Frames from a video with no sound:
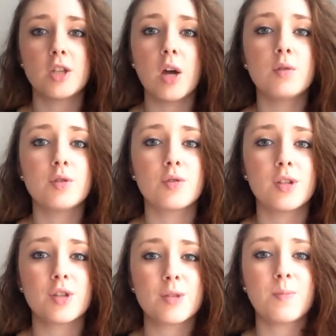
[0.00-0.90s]
So I will try
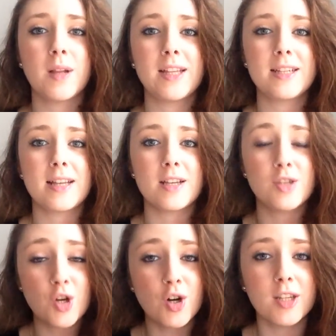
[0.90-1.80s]
to explain this
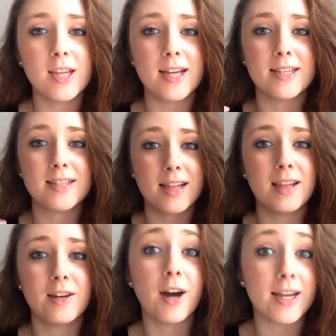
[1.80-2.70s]
as short and as
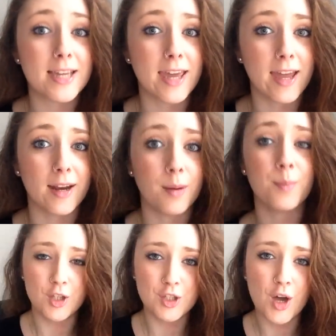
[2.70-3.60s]
clear as I can.
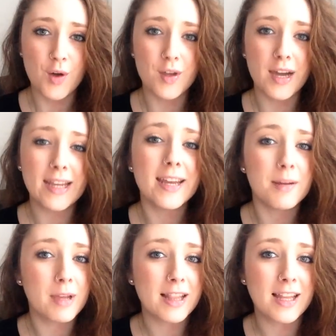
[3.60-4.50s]
So the
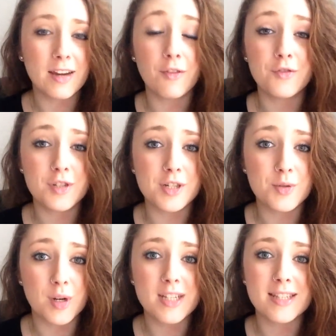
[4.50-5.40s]
academic life of
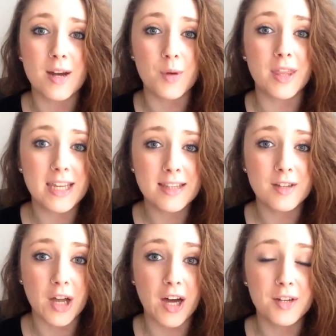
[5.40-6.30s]
children starts with
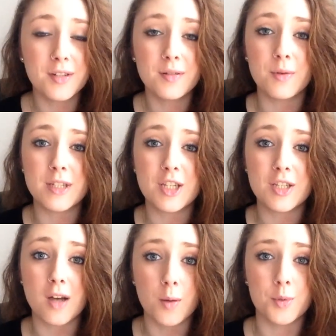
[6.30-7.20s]
kindergarten, which
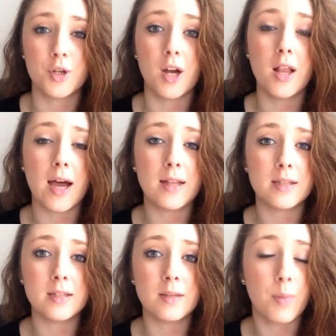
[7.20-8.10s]
is optional
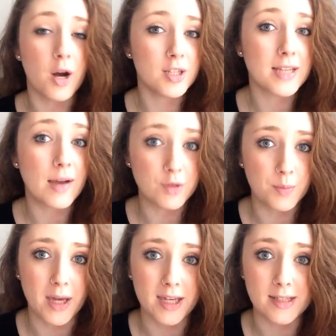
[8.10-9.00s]
and the parents have to
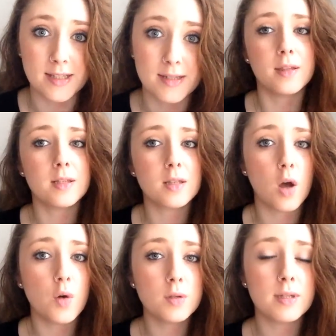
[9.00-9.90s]
pay it. This
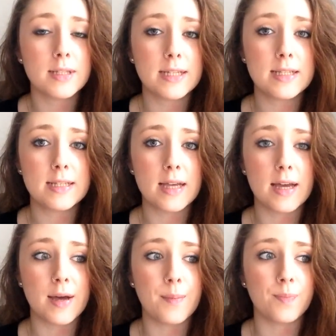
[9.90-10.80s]
goes since
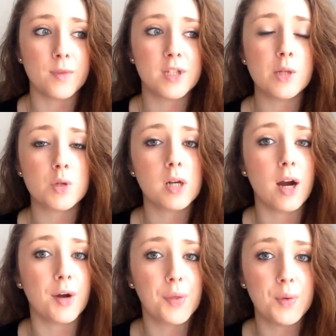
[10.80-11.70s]
children
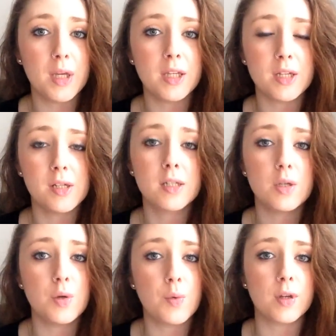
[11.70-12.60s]
are 3 years
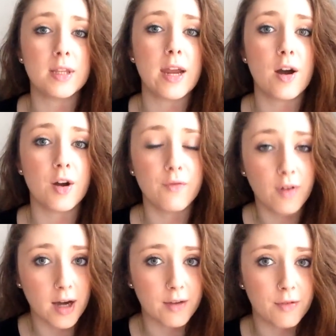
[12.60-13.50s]
to when they are
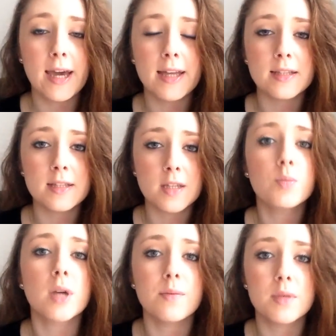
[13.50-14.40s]
5, and
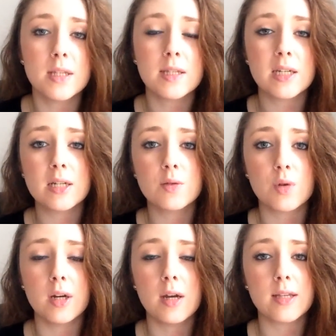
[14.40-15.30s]
sometimes
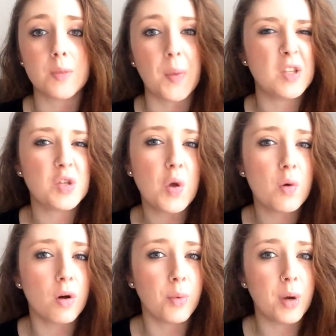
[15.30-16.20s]
children spend 2
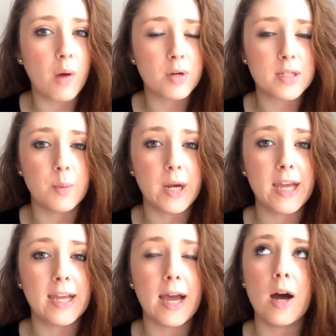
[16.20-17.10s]
or 3 hours every
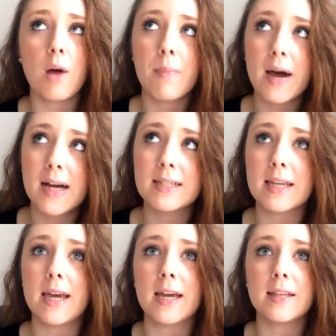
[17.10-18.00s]
day, but
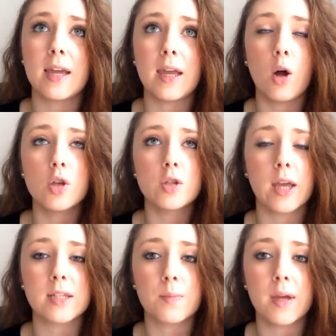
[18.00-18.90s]
they also
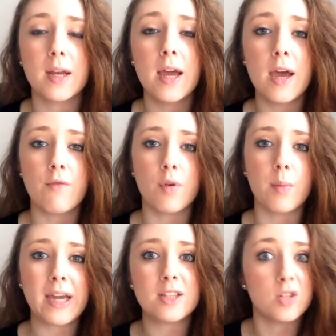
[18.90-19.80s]
can spend from
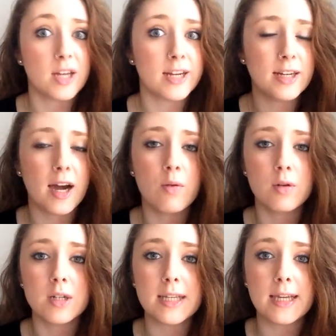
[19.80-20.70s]
8 to 9
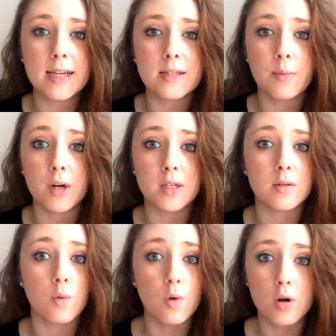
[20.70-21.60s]
hours in case the parents
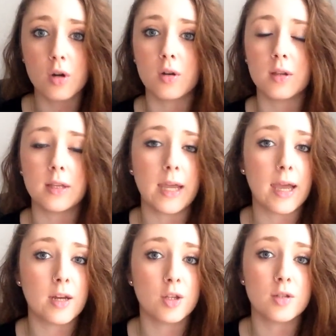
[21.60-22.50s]
work and they
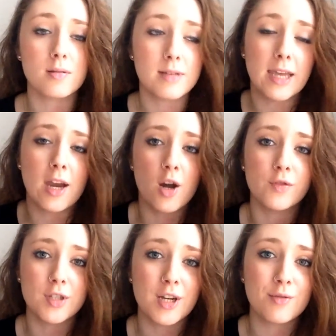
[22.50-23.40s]
cannot take care of
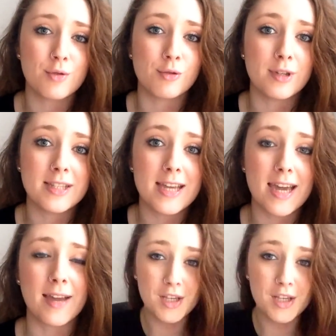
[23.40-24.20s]
the children during the day.